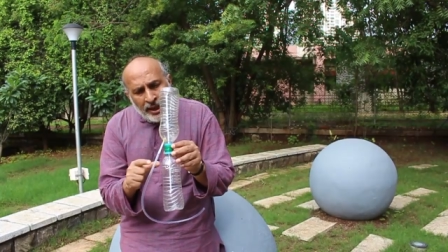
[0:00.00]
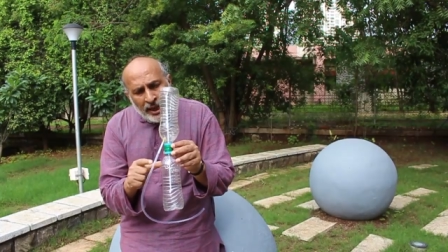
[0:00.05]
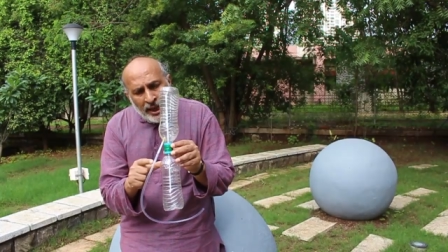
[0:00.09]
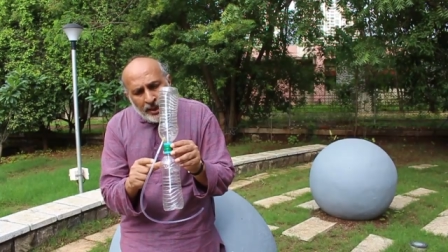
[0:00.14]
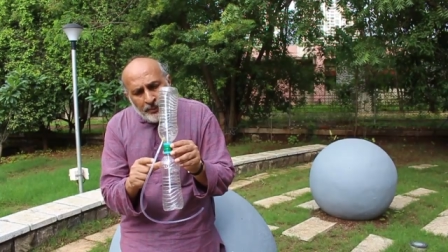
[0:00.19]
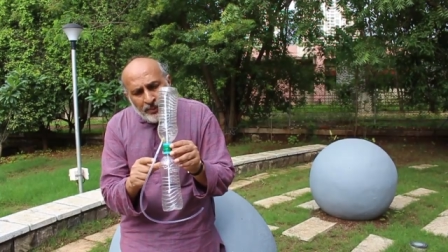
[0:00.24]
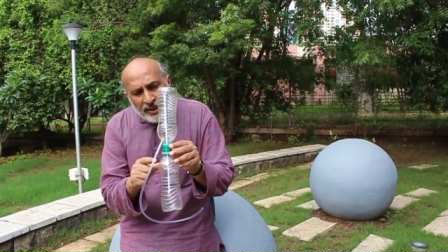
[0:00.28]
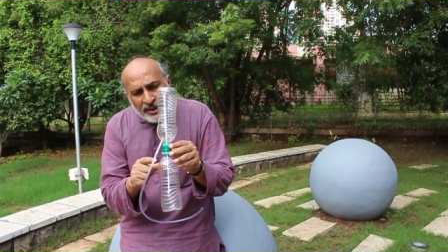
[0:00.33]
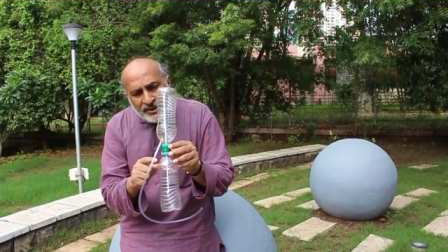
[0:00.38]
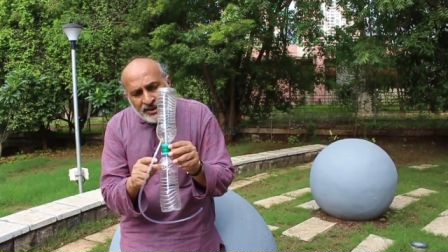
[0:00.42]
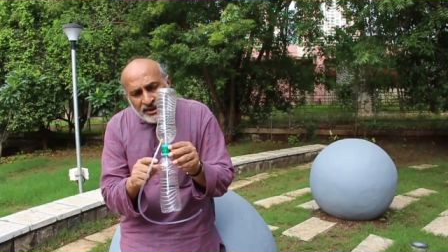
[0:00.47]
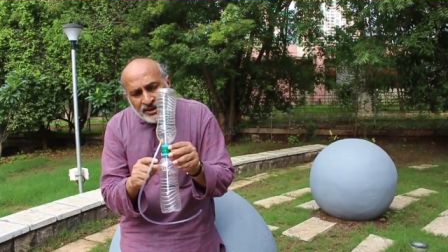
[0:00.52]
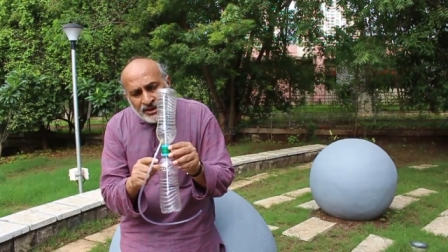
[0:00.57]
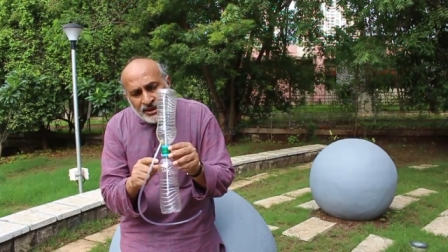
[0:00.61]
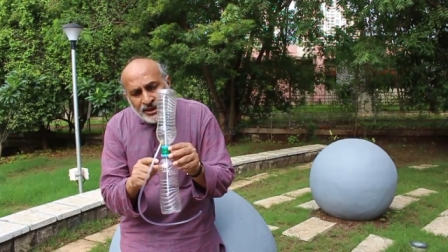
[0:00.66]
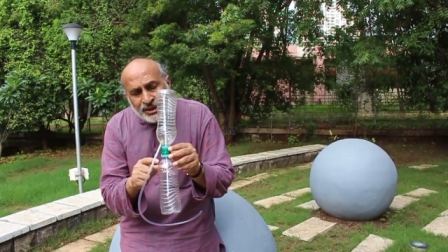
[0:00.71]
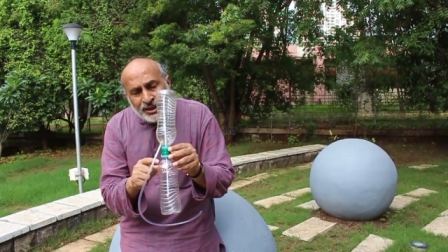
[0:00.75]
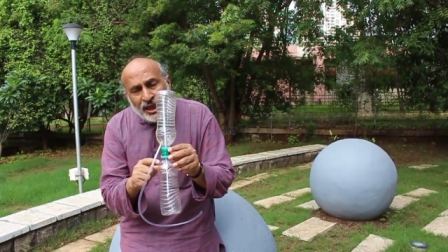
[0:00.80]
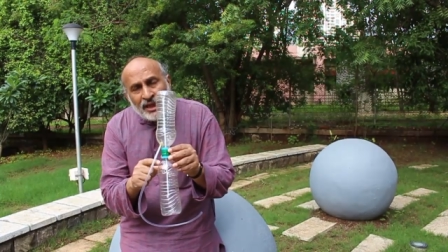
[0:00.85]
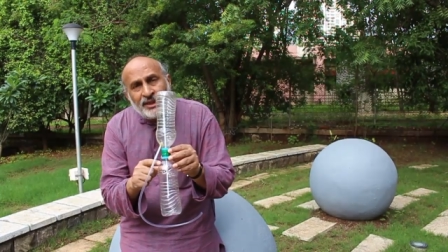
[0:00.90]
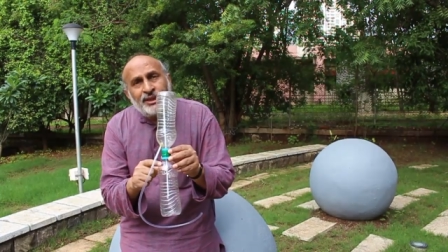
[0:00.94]
and by just
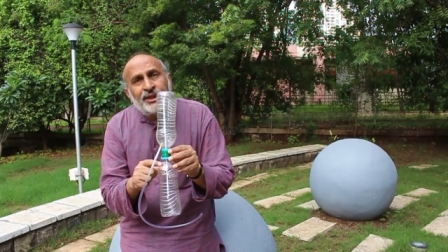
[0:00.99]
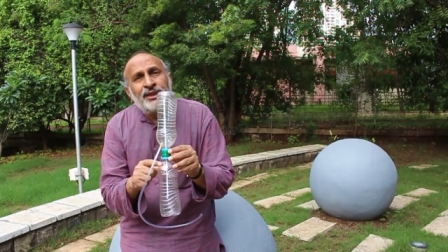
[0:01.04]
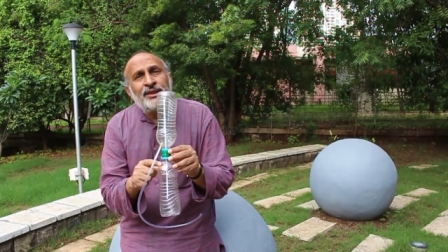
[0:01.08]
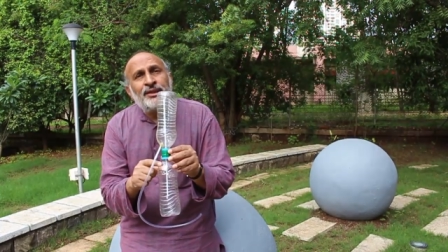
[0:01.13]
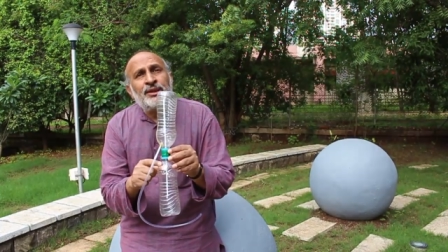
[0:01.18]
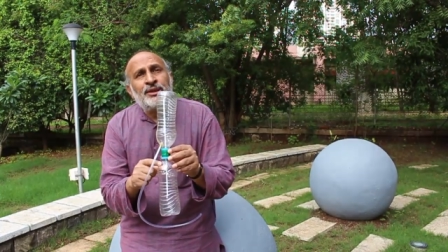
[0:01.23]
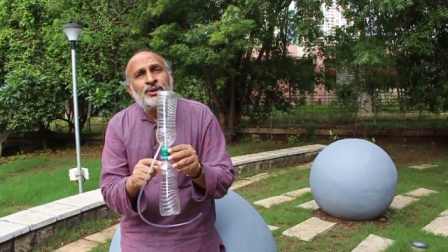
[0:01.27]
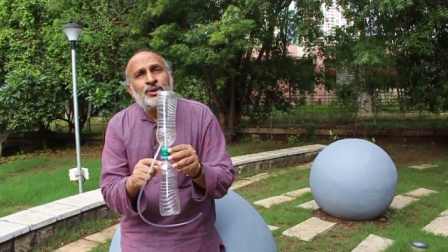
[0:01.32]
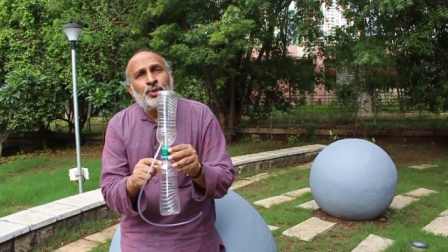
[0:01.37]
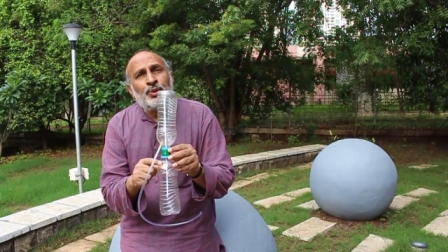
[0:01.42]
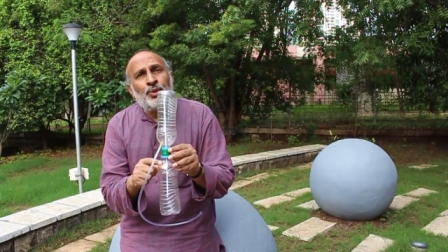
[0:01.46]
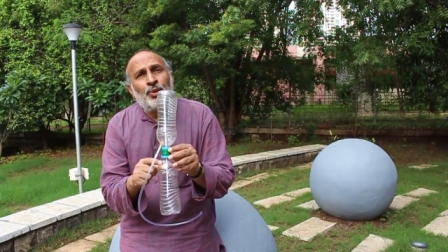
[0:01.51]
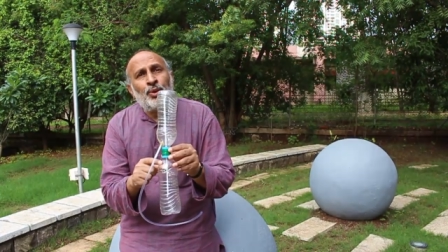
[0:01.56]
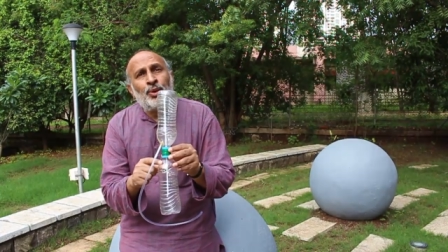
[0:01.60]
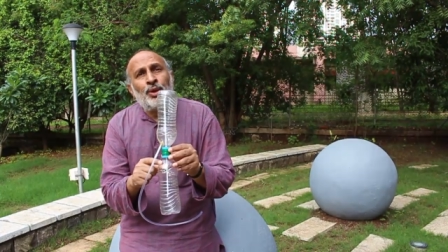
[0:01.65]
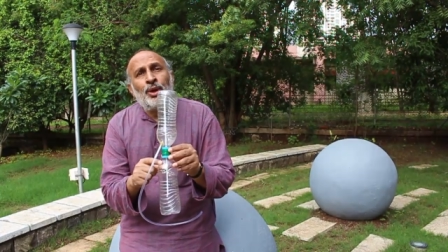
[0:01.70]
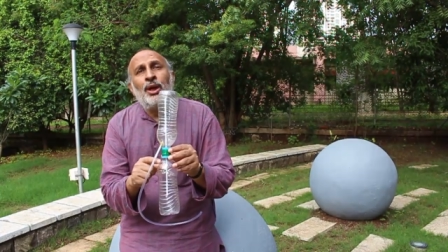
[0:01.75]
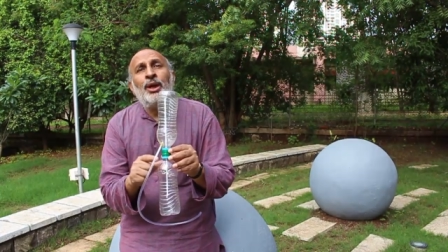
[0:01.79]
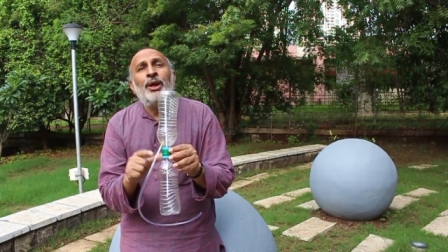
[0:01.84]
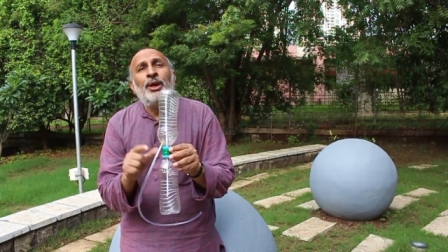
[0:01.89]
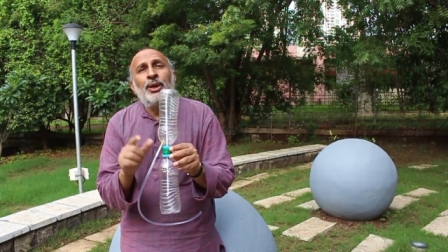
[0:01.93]
touching this hole,
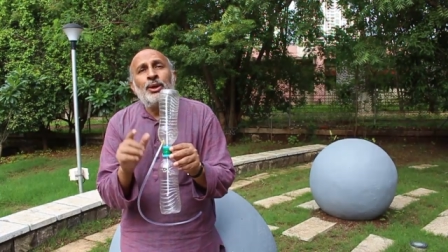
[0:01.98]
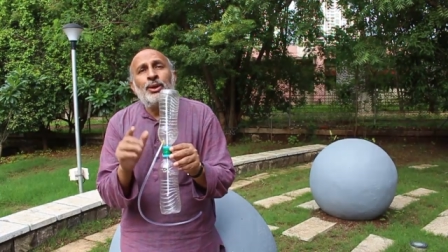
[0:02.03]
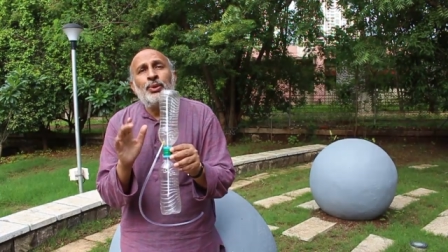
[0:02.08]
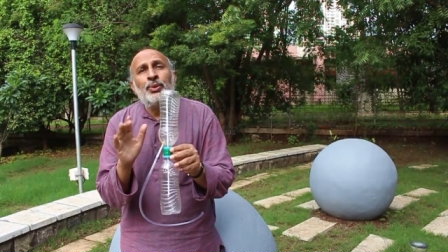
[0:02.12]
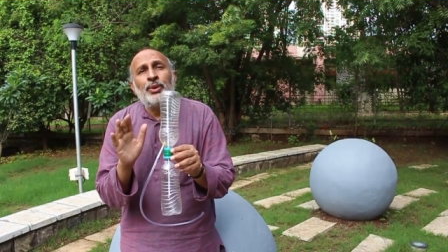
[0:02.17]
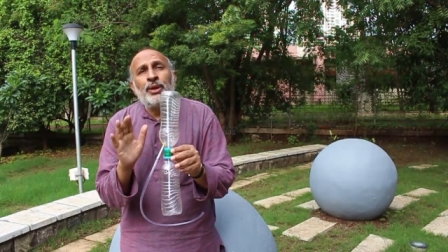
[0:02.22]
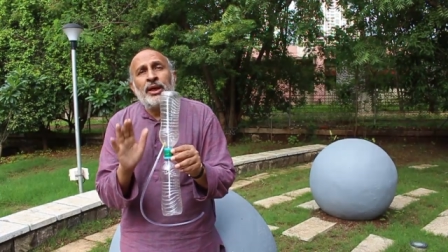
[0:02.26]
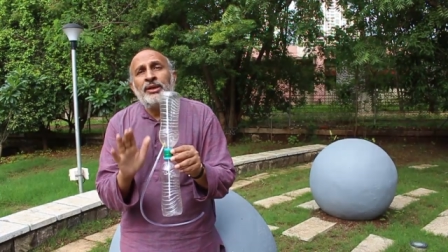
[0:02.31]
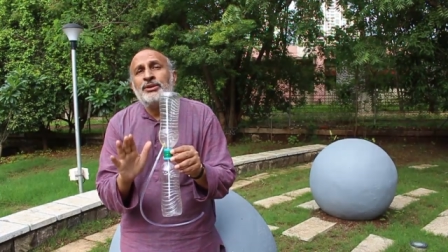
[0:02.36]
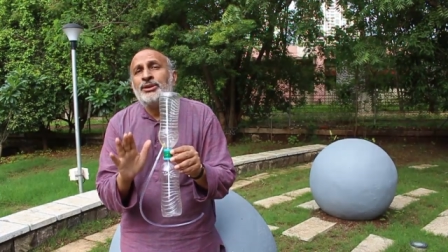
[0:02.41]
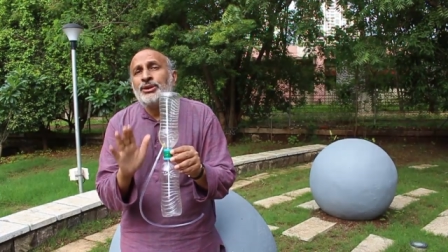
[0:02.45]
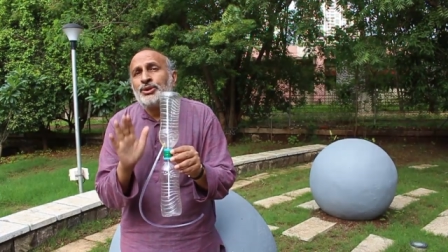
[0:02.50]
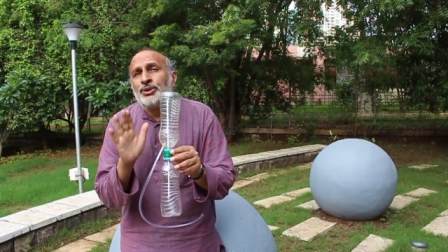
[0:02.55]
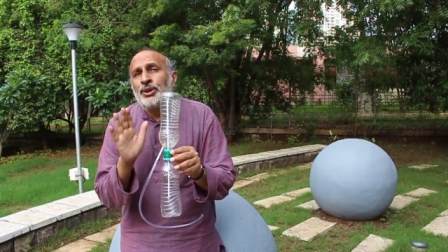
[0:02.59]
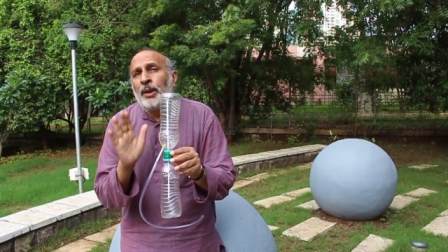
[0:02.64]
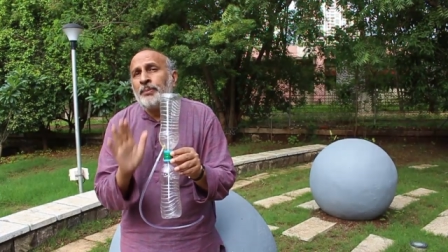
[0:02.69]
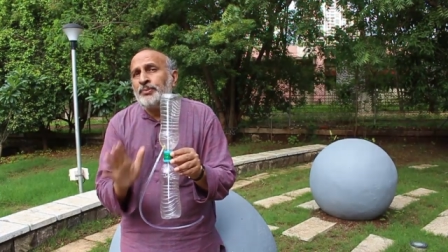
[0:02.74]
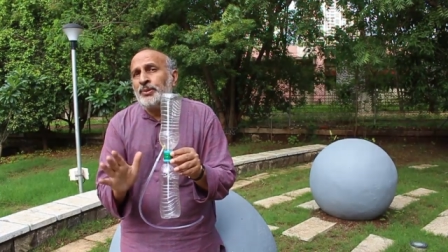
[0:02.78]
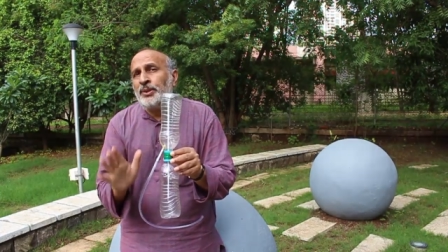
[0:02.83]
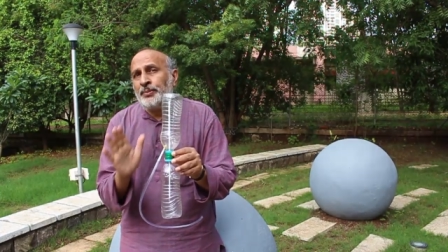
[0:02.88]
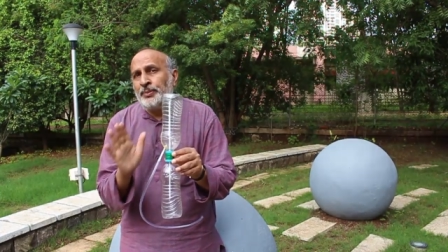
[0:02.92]
you can
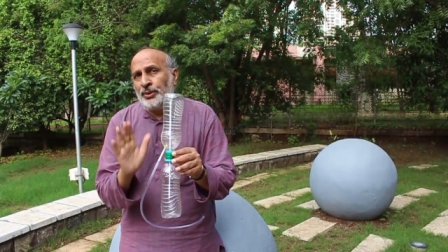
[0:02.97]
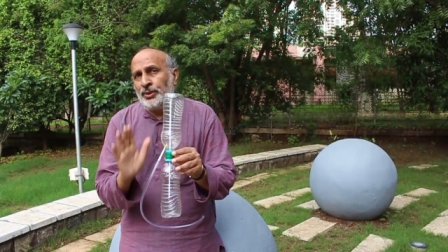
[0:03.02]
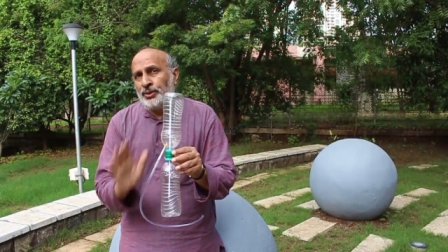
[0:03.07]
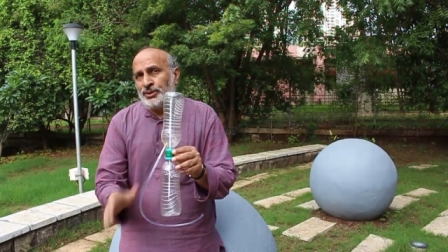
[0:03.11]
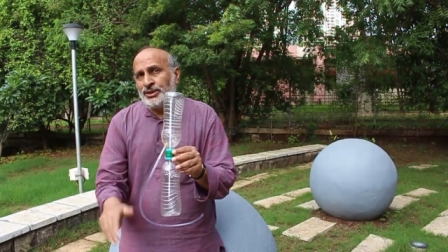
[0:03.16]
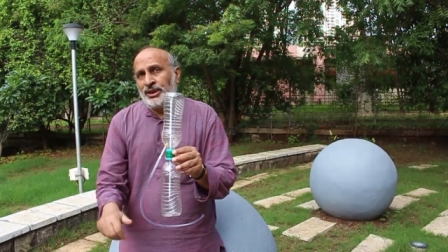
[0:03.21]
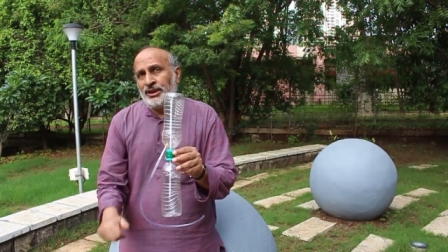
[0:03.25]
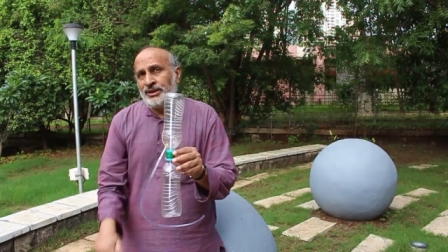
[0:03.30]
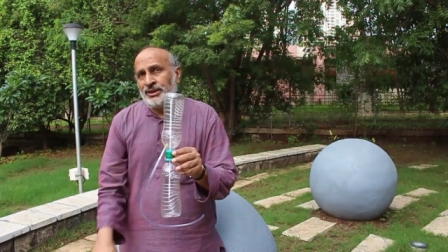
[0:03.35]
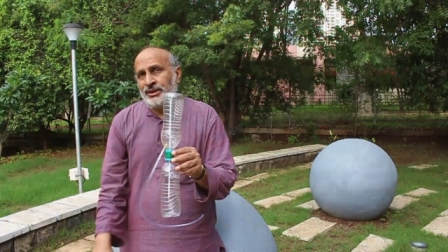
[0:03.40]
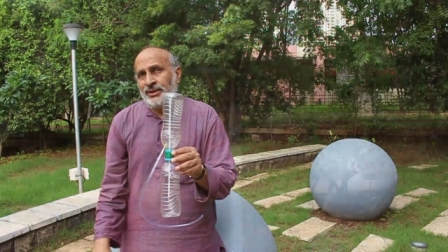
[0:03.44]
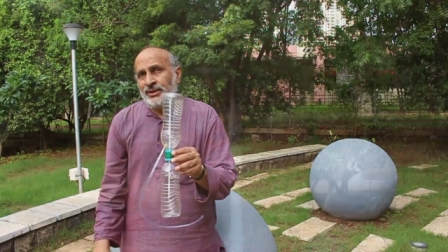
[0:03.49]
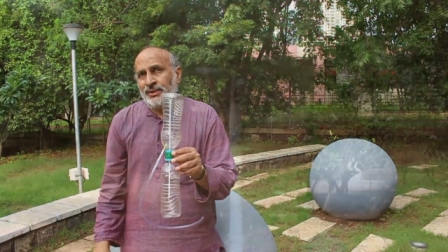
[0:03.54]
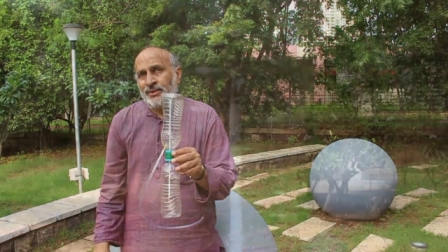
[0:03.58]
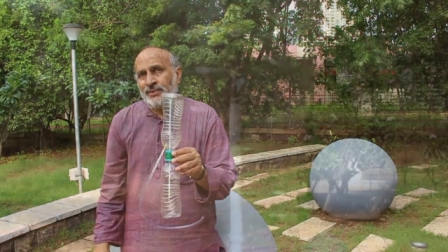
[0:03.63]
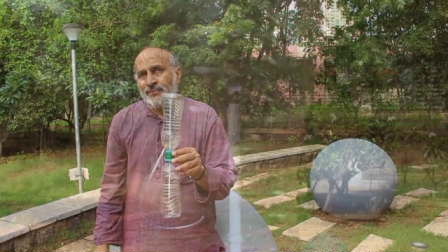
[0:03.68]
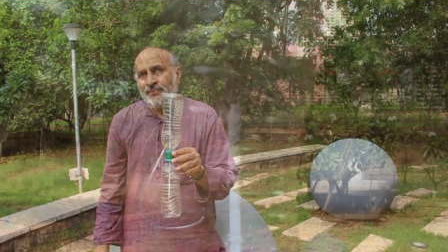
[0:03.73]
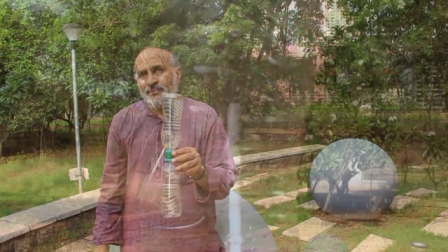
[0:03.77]
stop the process.